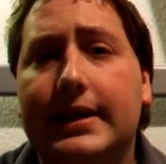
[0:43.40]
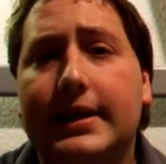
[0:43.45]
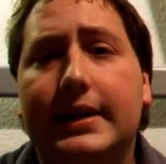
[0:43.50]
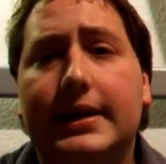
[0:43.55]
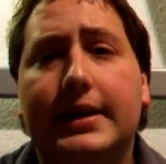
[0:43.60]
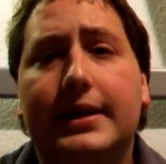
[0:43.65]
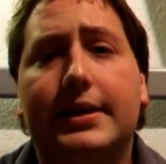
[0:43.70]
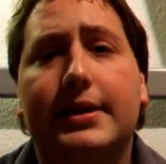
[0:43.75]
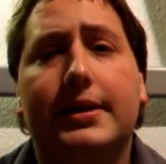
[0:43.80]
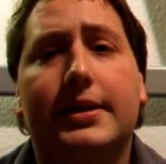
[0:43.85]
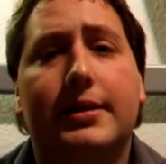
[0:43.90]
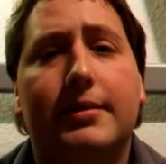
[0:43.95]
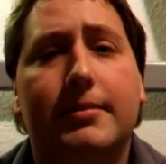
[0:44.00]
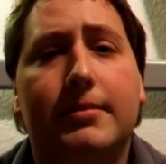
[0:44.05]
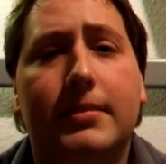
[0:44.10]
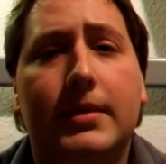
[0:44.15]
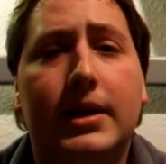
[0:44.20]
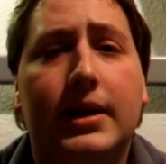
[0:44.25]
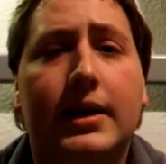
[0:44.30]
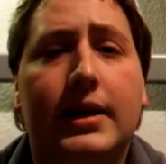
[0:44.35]

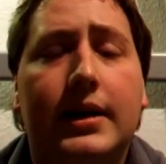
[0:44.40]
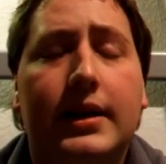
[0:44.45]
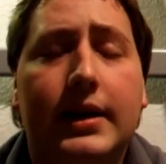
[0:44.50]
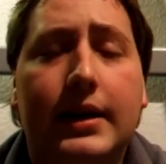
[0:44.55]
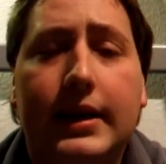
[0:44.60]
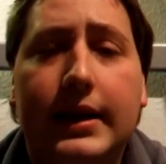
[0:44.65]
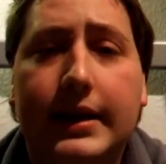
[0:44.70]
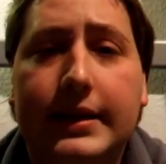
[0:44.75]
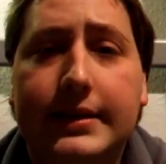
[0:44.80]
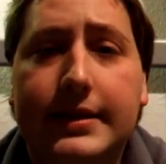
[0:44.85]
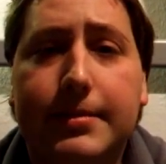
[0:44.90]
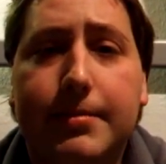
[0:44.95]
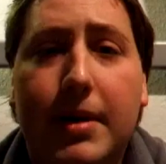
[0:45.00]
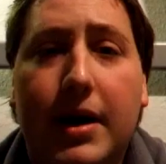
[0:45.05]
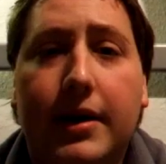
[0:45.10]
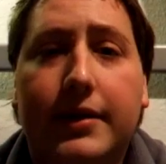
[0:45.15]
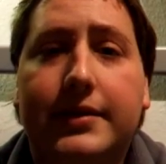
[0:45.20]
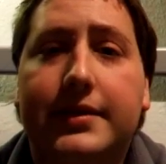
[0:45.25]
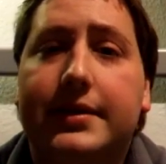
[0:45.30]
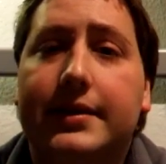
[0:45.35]
Um, it's
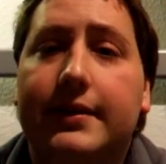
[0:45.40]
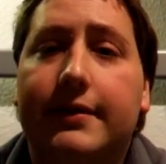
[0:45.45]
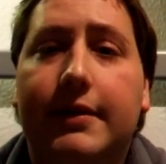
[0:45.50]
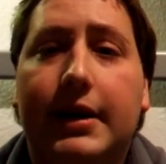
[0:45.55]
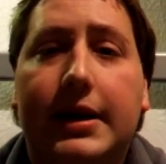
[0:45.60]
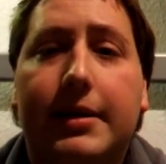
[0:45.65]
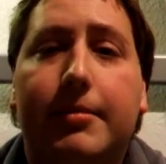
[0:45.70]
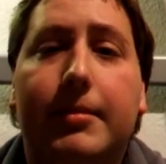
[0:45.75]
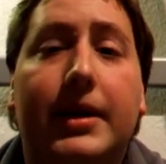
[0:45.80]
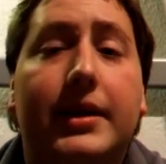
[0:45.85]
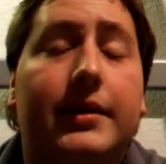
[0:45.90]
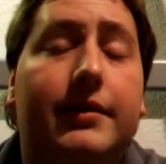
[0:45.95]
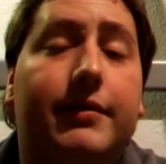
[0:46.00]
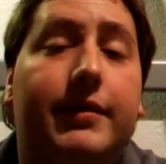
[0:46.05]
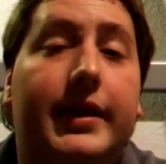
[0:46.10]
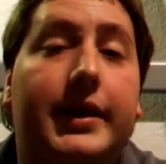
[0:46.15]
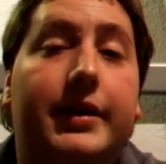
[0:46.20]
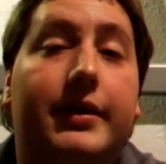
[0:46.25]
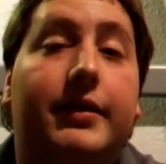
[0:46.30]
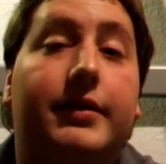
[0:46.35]
about a recommended
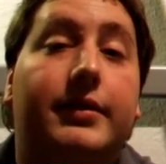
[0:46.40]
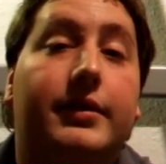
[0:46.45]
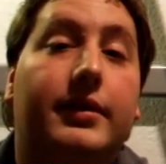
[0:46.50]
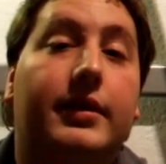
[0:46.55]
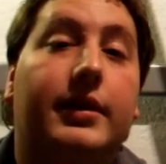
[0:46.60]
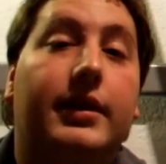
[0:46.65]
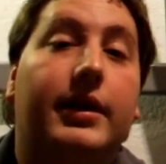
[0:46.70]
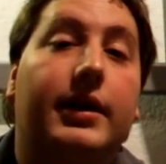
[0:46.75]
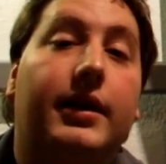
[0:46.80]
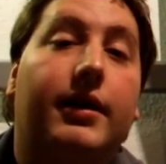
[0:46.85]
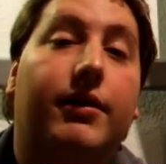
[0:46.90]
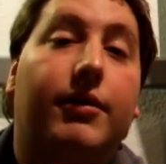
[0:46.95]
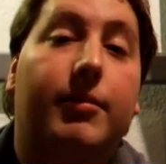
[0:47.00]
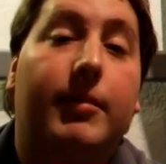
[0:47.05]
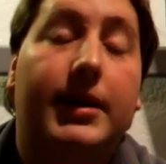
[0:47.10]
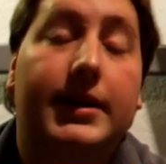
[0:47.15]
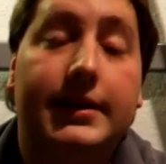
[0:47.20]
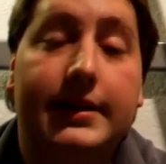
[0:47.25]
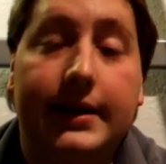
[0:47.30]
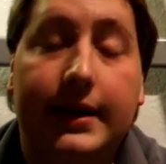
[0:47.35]
video uh, on
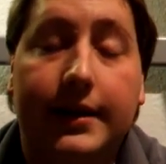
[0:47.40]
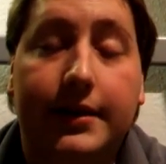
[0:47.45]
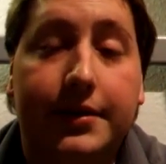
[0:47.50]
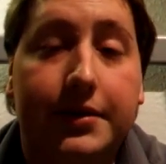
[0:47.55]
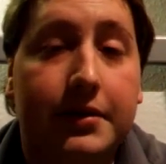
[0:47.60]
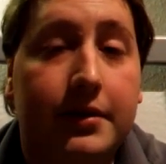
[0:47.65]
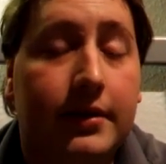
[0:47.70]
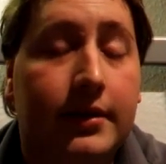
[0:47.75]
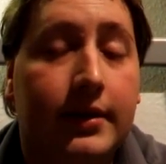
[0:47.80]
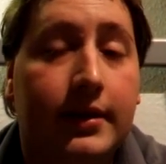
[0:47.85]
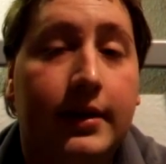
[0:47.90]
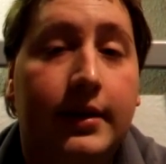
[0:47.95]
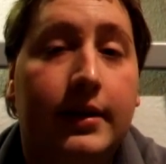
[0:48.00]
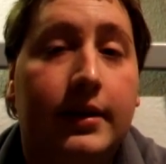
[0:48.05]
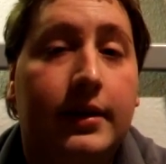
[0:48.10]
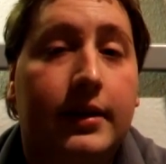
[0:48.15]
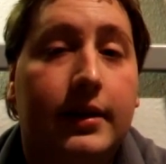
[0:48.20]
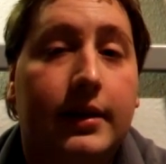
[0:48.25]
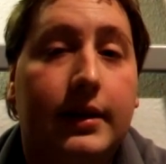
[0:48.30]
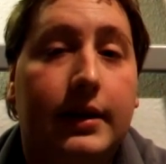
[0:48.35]
my channel,
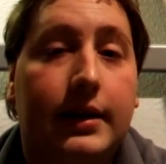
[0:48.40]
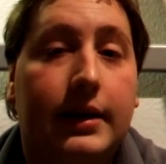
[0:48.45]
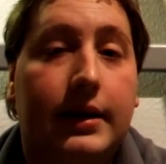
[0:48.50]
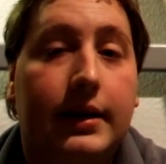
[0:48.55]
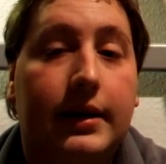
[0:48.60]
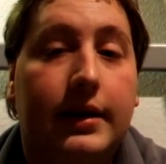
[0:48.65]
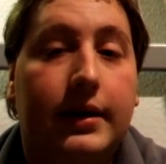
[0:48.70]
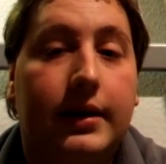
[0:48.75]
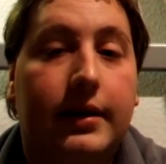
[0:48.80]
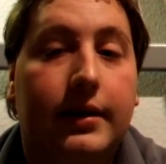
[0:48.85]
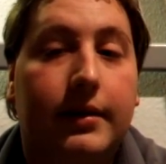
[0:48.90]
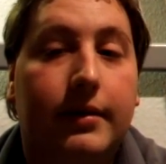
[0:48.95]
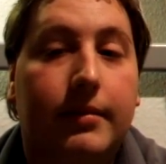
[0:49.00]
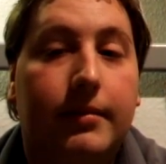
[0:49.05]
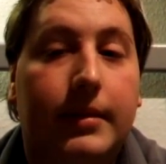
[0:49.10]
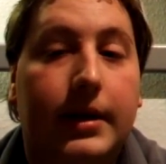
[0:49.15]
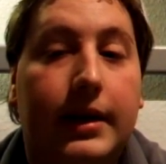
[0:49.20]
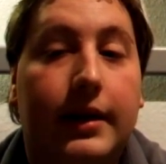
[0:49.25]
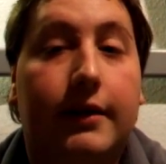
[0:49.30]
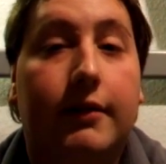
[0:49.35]

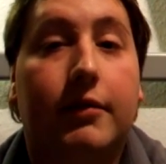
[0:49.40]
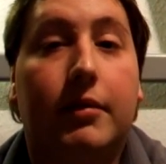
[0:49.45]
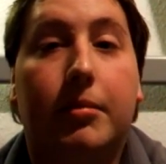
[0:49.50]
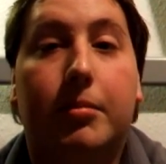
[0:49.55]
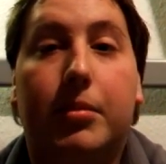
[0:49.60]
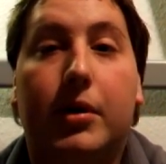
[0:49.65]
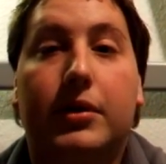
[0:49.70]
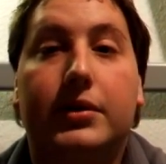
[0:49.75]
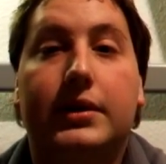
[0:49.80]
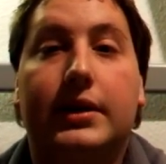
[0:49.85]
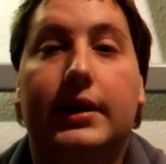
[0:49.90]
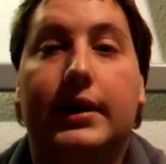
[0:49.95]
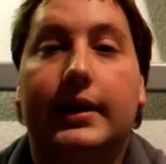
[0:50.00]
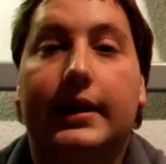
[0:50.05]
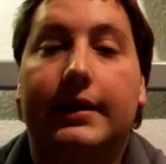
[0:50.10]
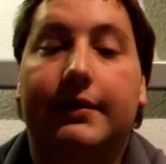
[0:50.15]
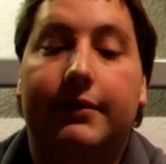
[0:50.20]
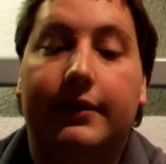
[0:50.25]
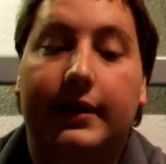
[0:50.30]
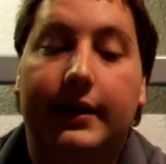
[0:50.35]
um, and I will posting
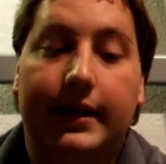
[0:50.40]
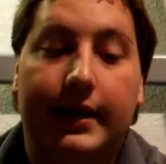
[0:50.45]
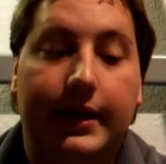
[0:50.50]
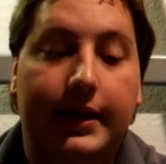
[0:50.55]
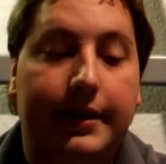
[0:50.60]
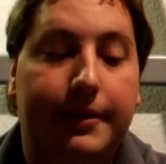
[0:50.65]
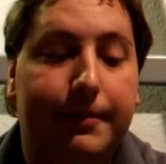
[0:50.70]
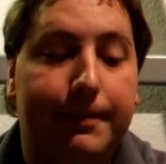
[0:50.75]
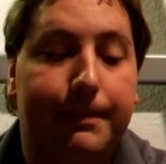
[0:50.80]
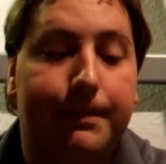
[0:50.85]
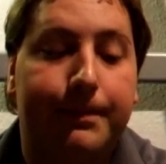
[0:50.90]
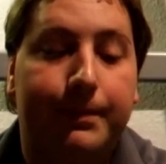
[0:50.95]
it every day.